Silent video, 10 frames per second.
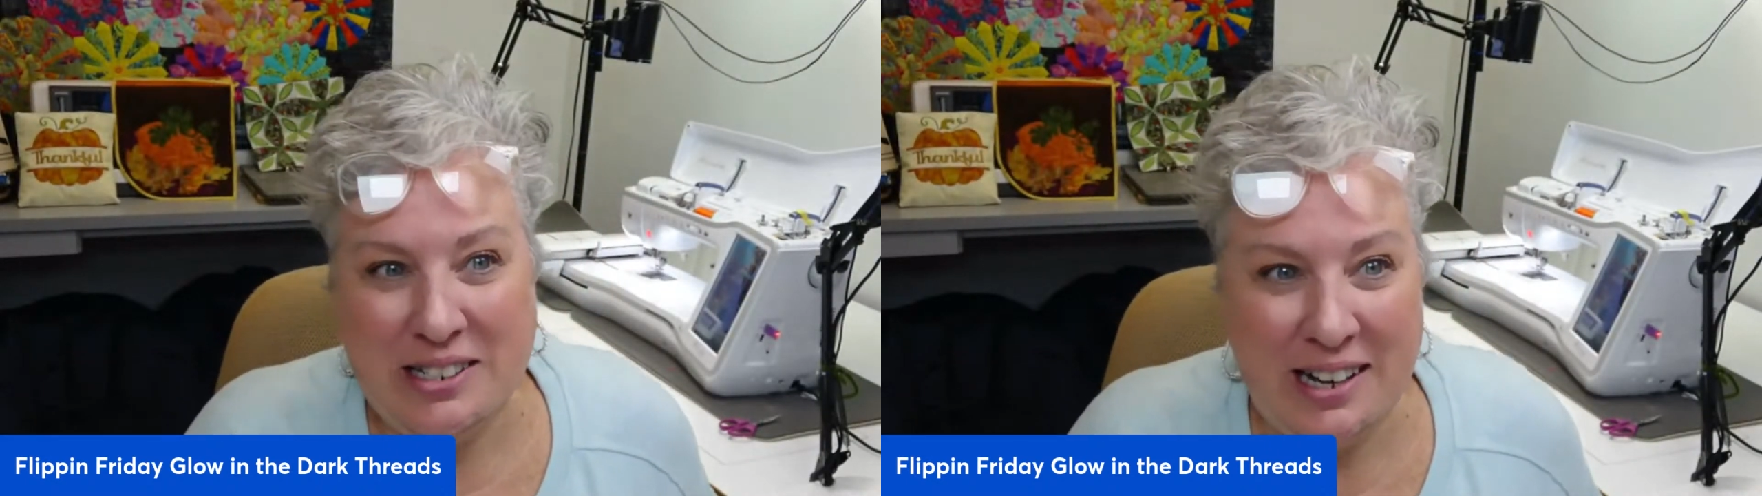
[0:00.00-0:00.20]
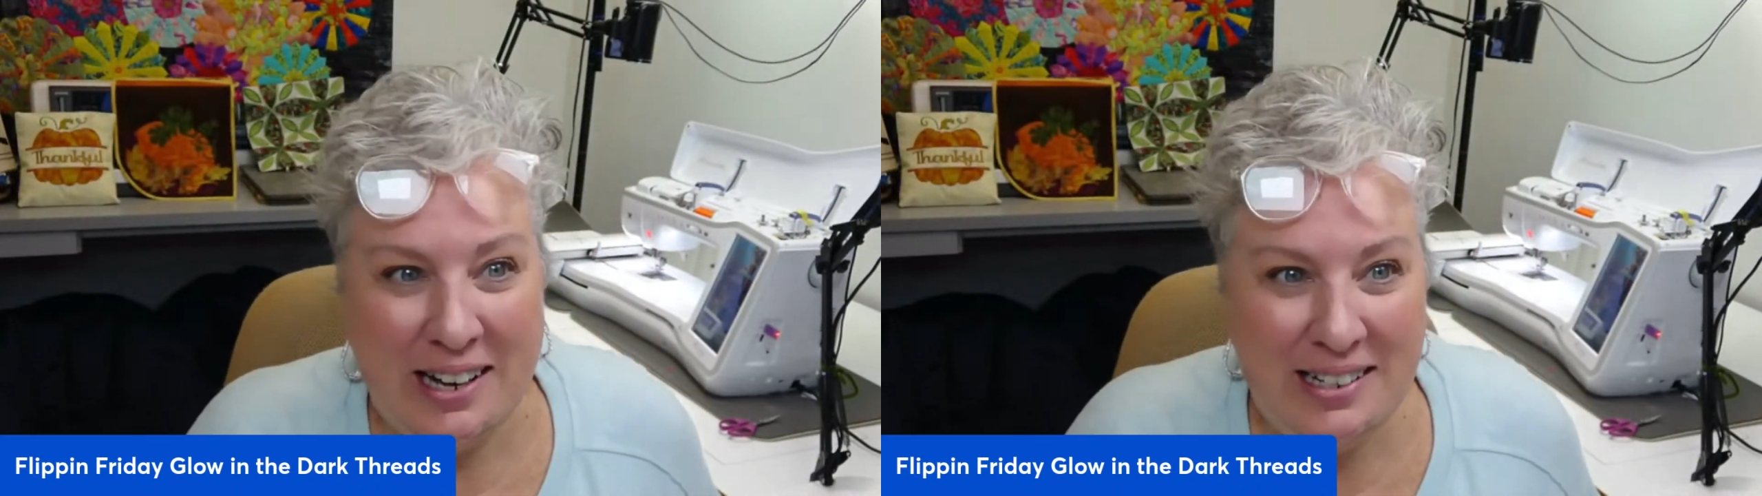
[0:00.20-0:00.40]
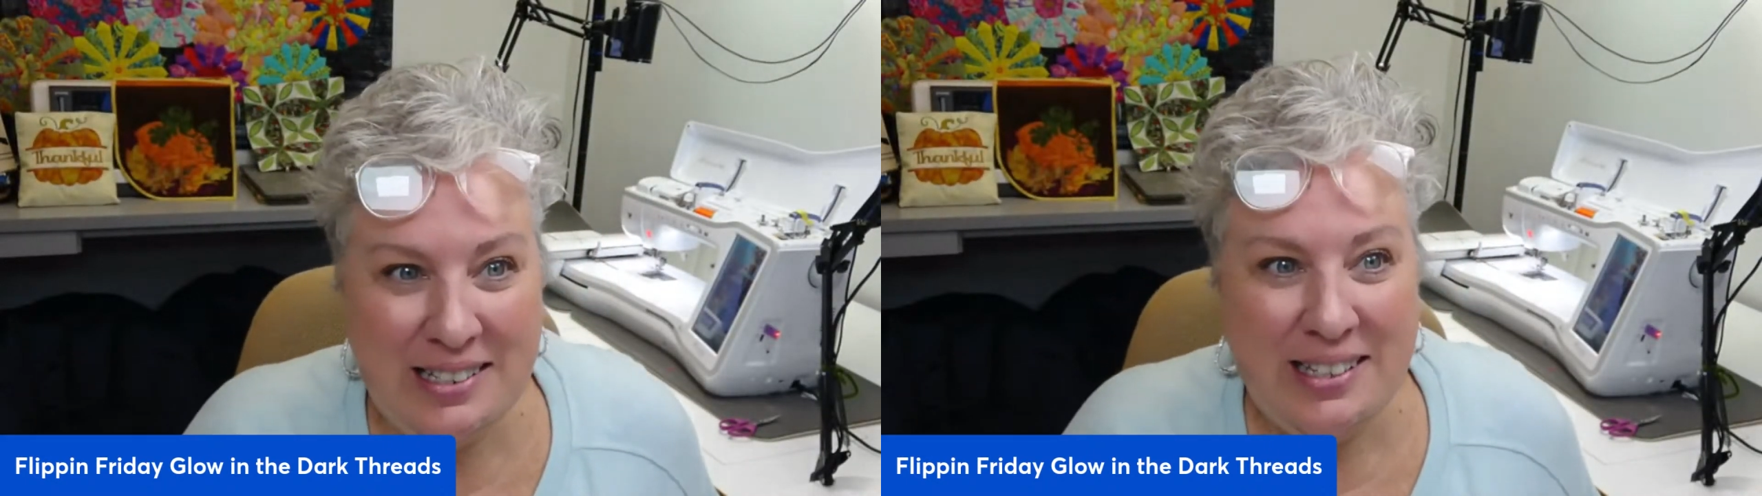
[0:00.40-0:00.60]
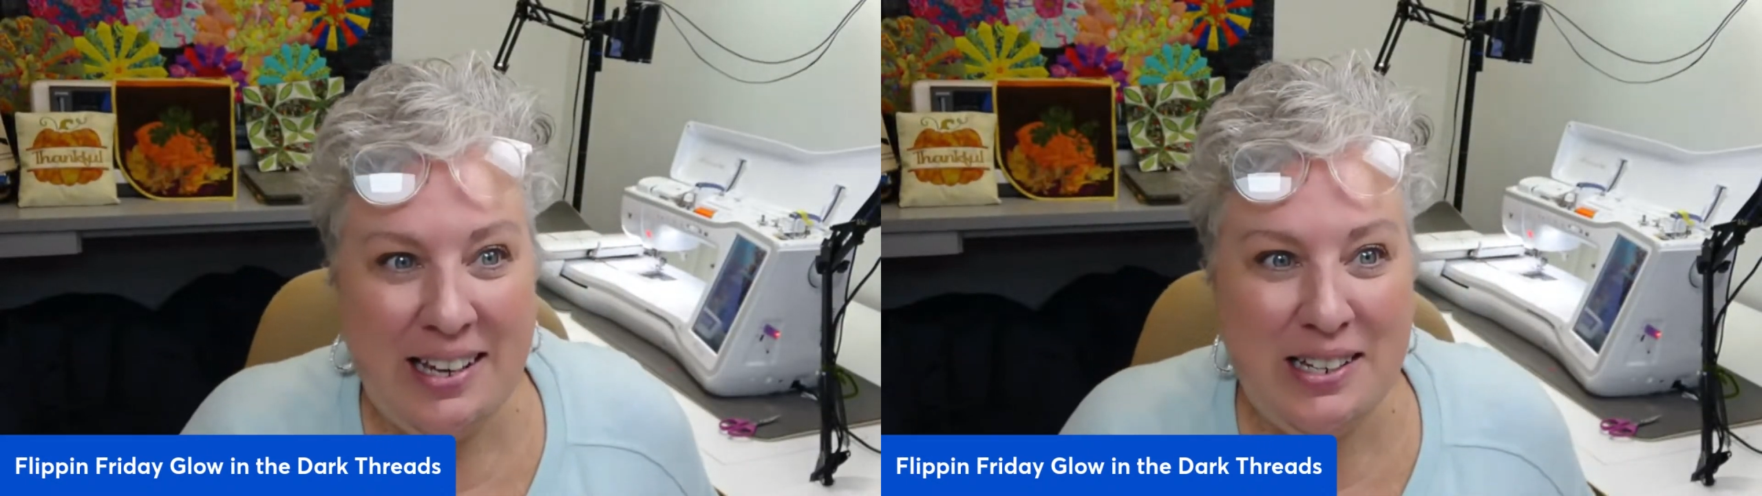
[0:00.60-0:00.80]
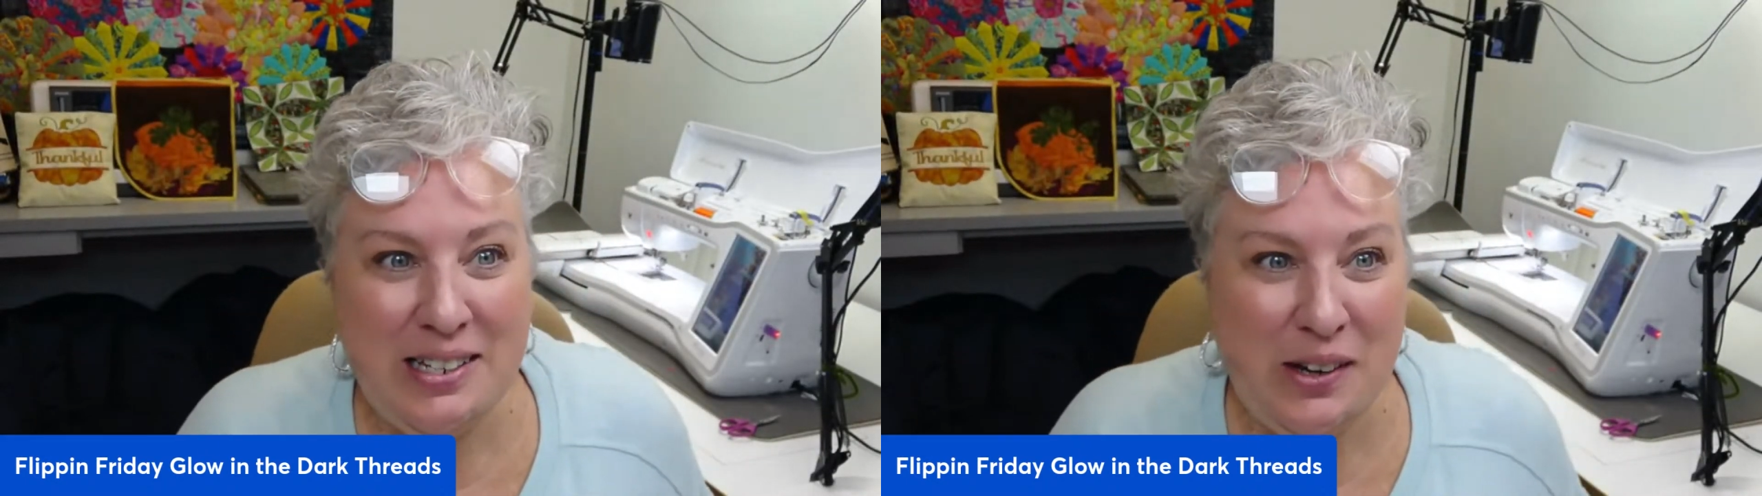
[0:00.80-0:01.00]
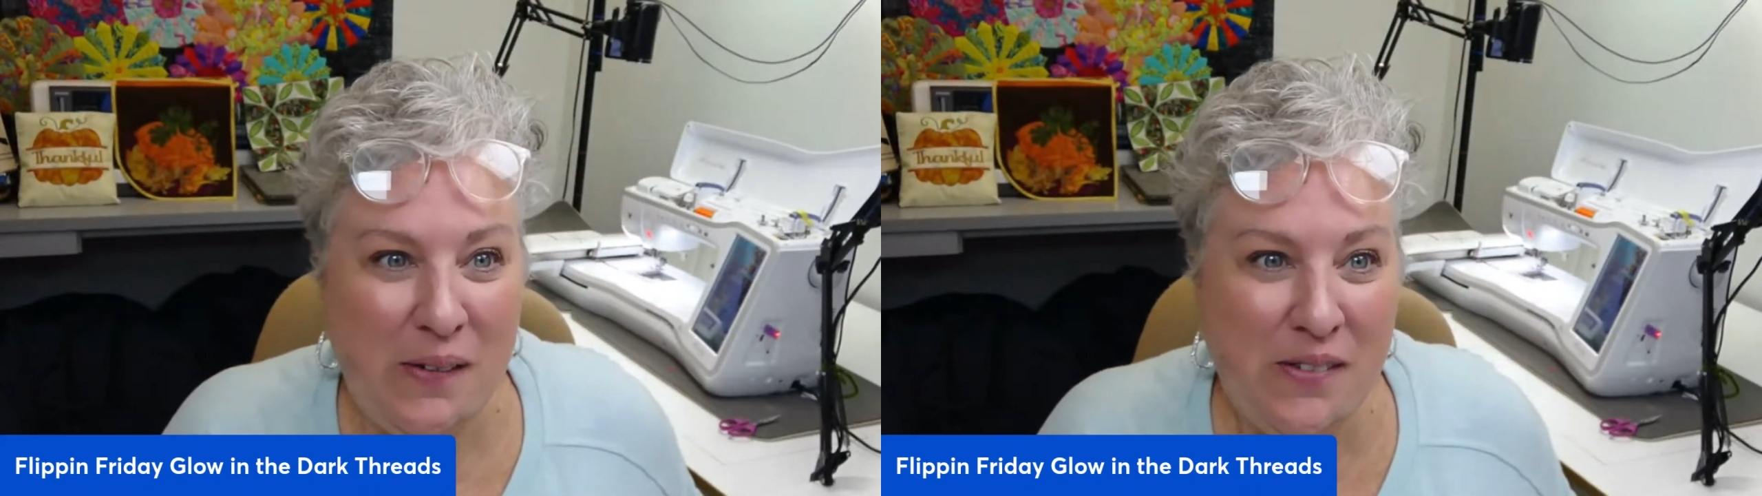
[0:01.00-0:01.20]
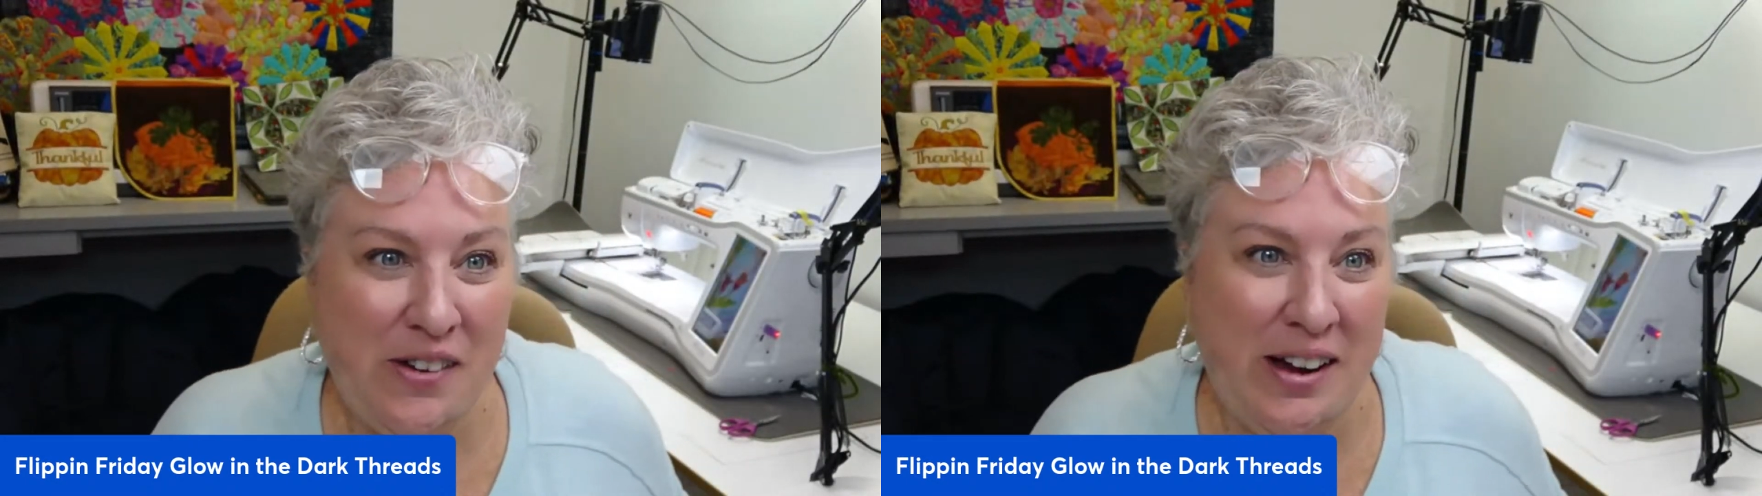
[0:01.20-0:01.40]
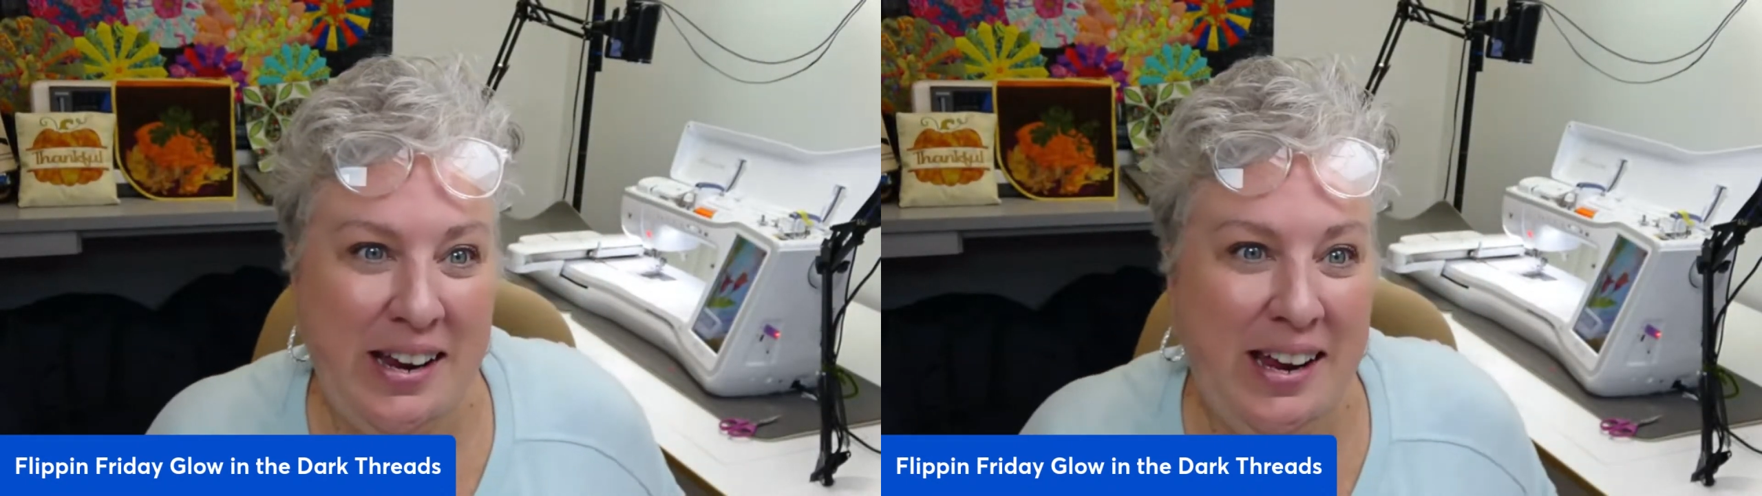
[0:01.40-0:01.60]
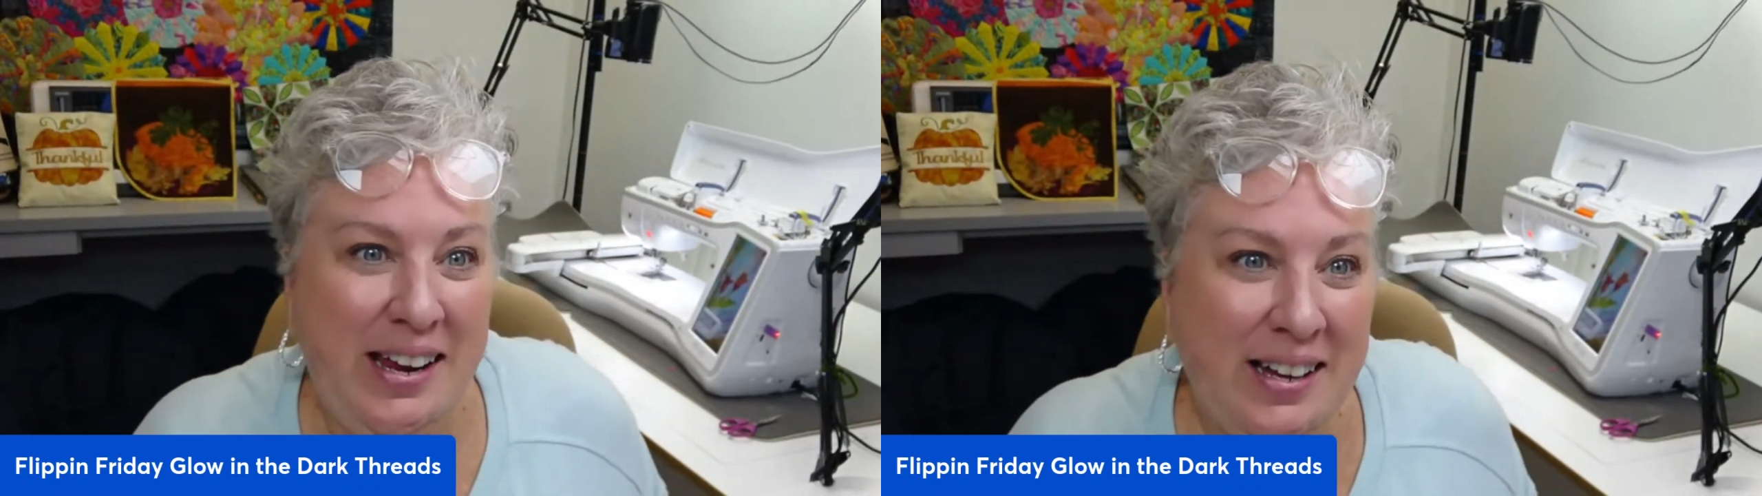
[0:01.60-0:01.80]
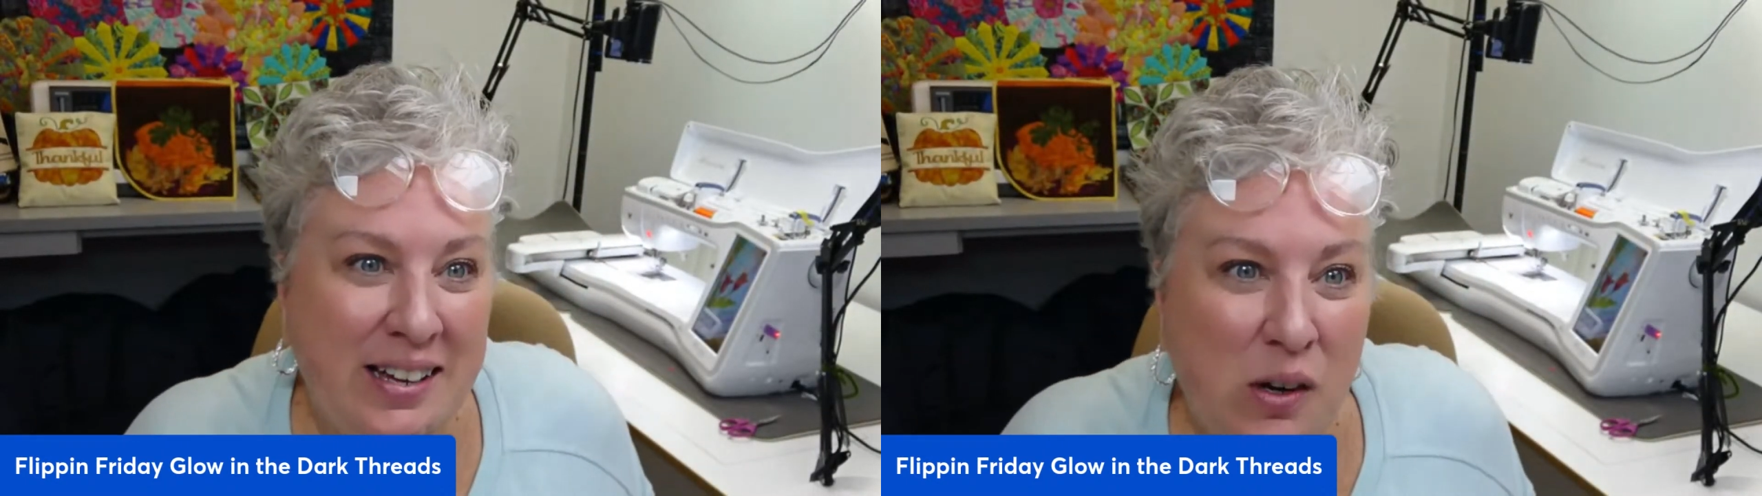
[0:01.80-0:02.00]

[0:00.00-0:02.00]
guys, that is so funny.